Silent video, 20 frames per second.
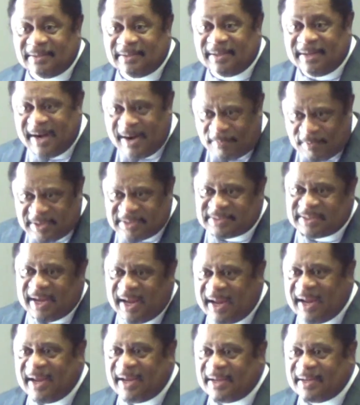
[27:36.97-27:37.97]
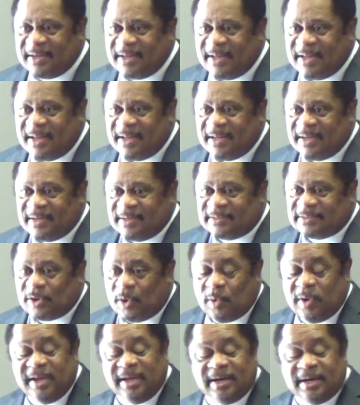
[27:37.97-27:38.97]
You know what he said?
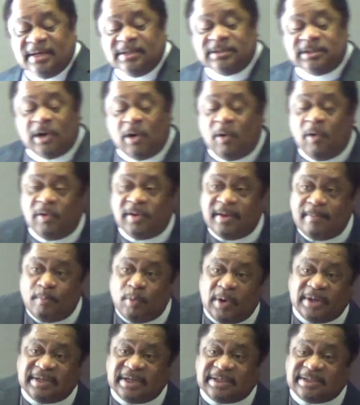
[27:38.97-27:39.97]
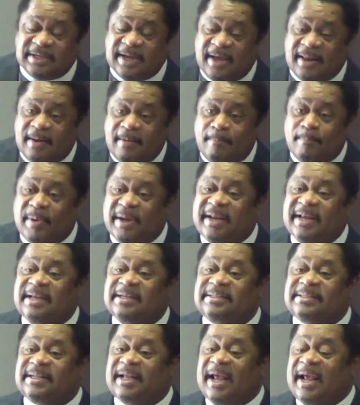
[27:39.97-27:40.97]
So he then told them what to tell them, but he
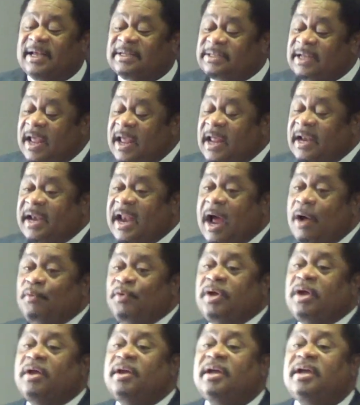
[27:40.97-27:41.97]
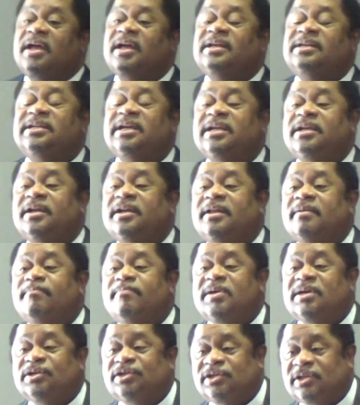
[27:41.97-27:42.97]
says, now we're going to continue the
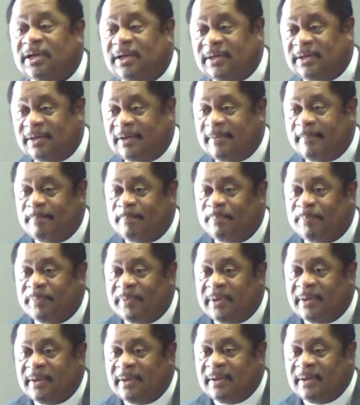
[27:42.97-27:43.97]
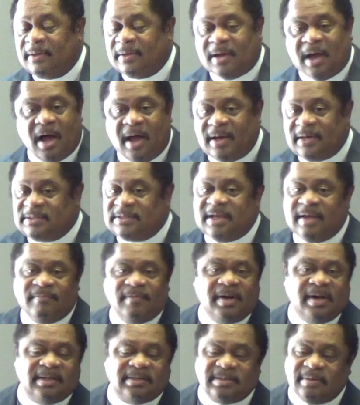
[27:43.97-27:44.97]
mission. God has
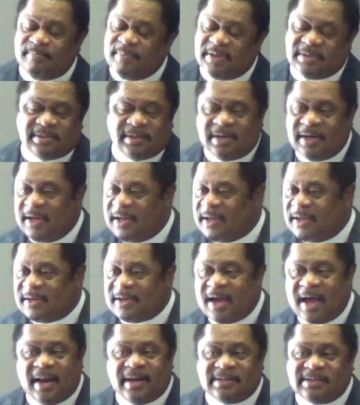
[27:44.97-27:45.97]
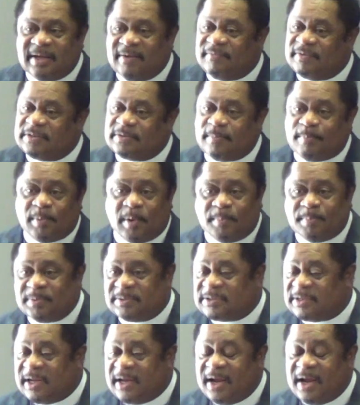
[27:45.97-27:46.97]
given us a mission here. God has given us a
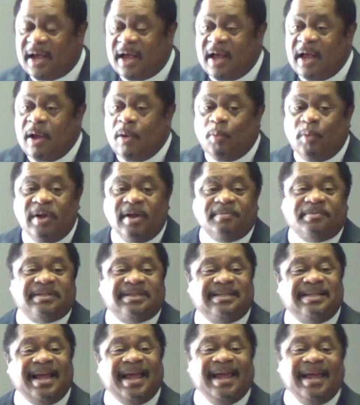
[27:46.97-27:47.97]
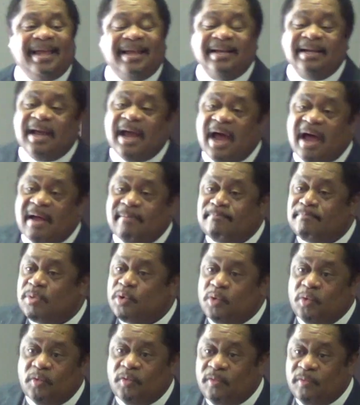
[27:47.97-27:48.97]
purpose here. We've seen God
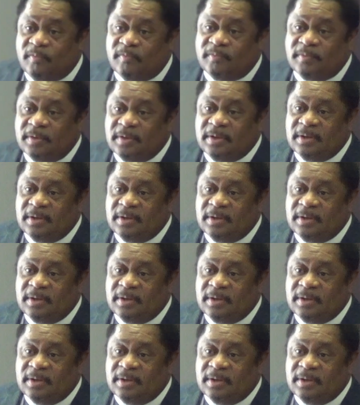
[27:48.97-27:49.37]
move.